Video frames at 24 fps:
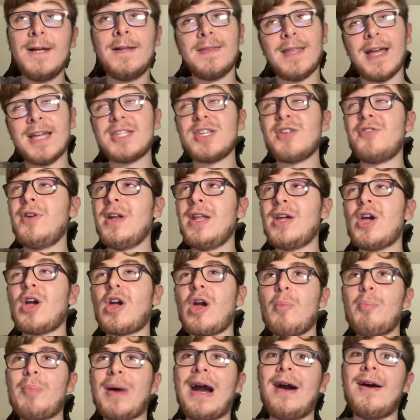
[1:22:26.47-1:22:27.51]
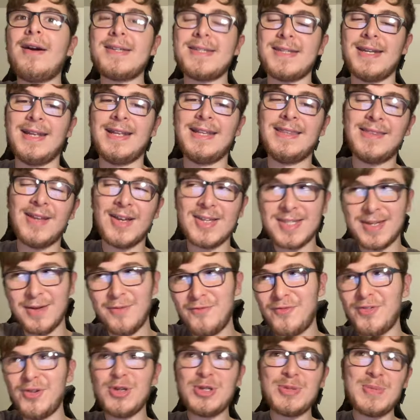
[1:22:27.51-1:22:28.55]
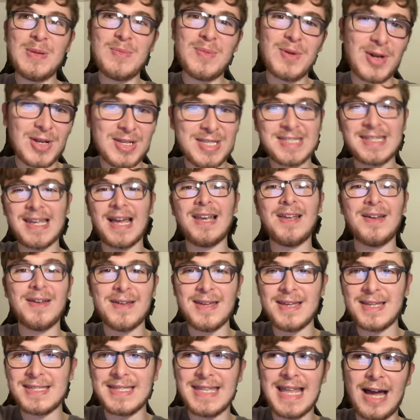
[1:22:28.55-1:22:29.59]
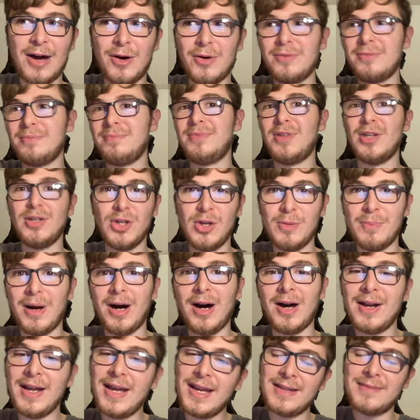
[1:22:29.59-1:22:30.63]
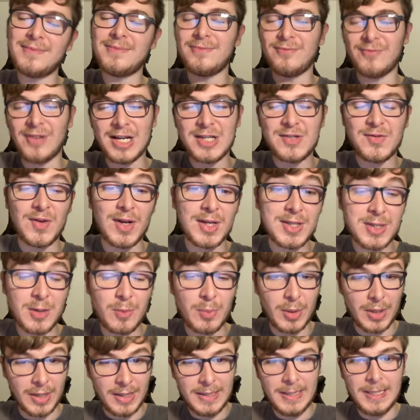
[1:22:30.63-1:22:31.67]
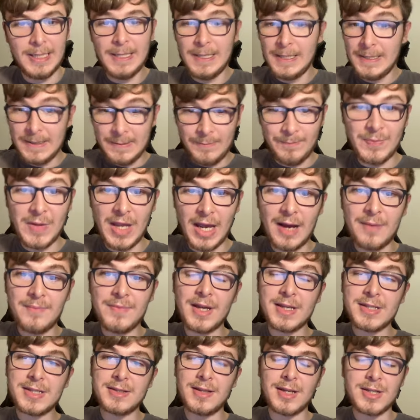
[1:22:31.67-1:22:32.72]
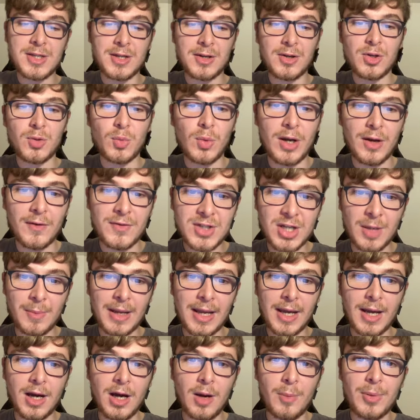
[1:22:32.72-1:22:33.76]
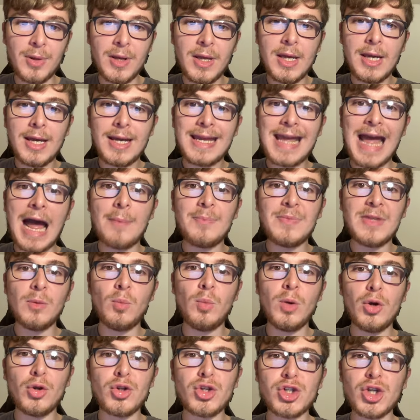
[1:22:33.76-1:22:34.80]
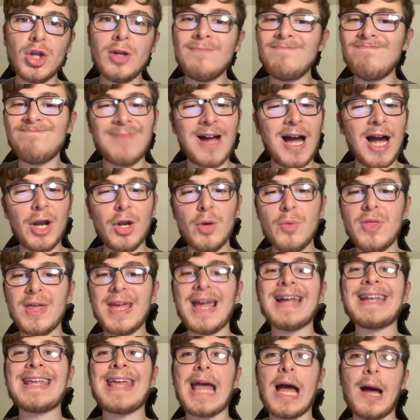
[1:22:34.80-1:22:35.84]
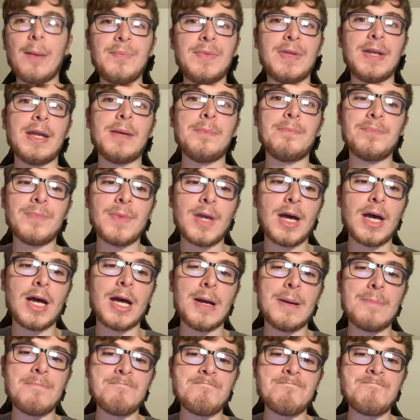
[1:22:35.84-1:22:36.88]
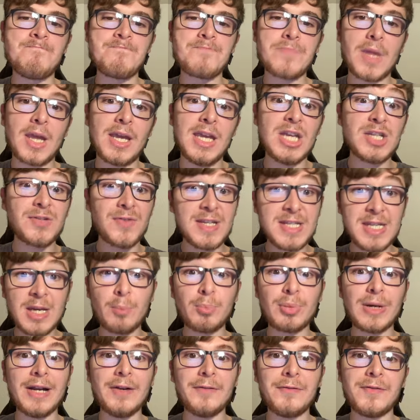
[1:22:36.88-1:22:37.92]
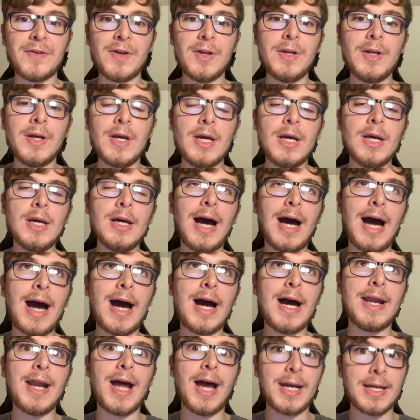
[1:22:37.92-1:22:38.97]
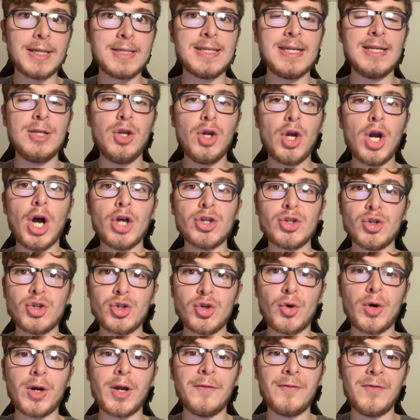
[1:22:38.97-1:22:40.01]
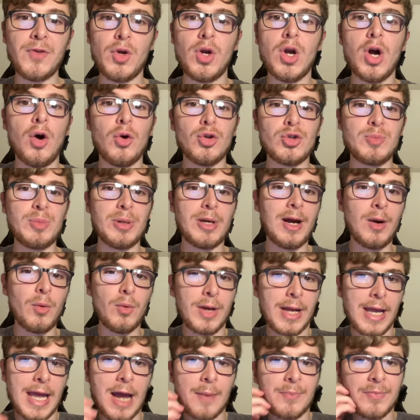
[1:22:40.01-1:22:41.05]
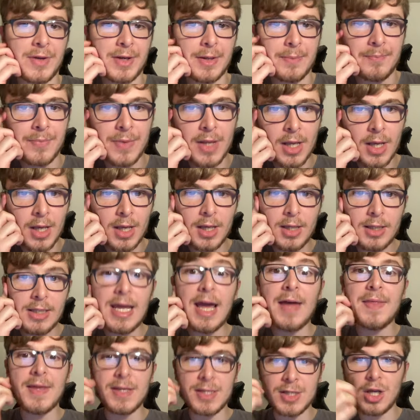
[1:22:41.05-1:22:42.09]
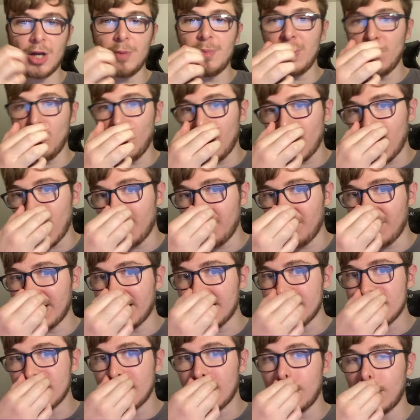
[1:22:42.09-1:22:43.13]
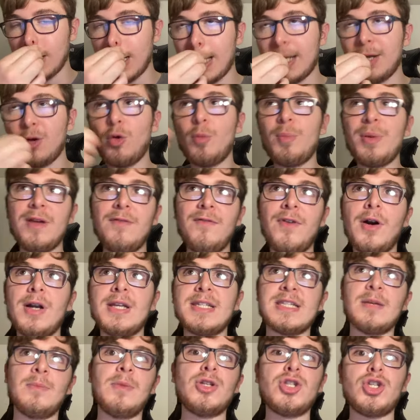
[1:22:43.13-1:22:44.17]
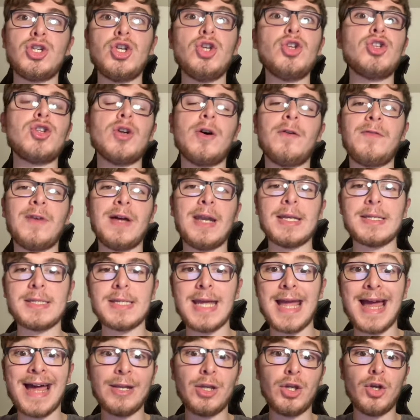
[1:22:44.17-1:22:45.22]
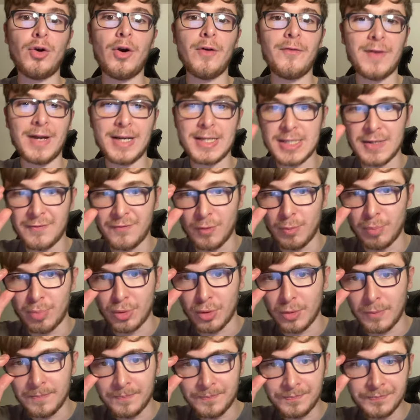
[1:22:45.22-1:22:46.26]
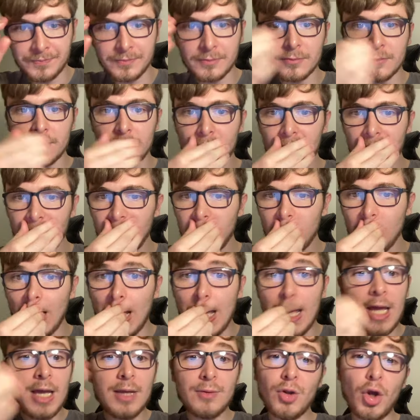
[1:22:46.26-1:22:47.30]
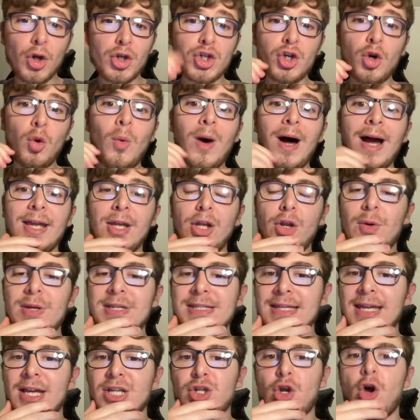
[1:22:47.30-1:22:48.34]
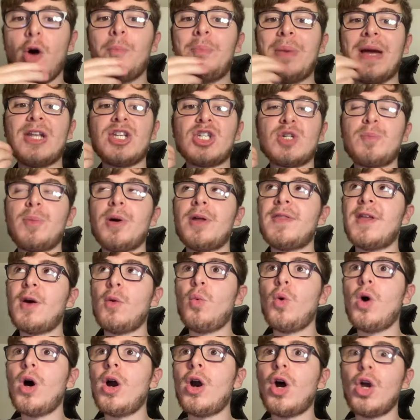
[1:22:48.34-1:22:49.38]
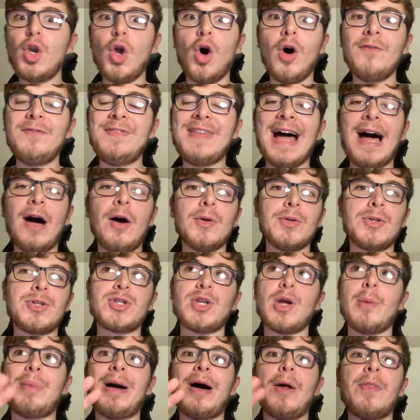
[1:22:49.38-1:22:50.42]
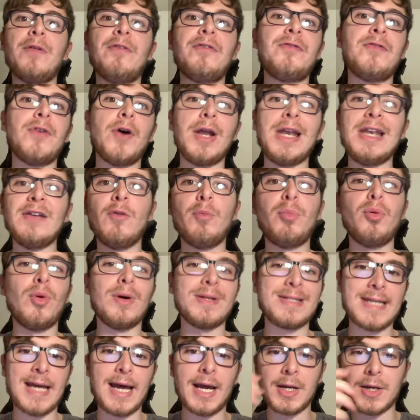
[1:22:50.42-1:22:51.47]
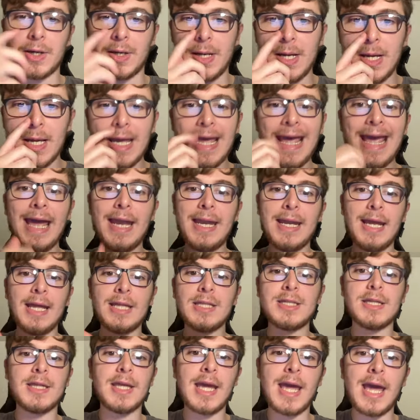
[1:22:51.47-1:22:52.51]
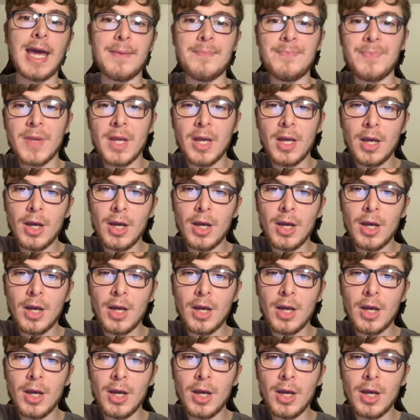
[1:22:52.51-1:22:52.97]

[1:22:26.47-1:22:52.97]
That's a really good comparison. It does confuse me because Salah is now the new Mane and vice versa, but yeah, that's a good way of summing it up. Captain Wilson, I don't think I'd captain him. He is facing Brentford, and I could see Newcastle scoring a few goals, but I wouldn't captain him. Yeah, there's going to be World Cup Fantasy, and it will be very similar to UCL Fantasy and Euro Fantasy Football. Not sure why Luis Diaz got benched, but there were a lot of doubts about the third Liverpool attacker heading into the game.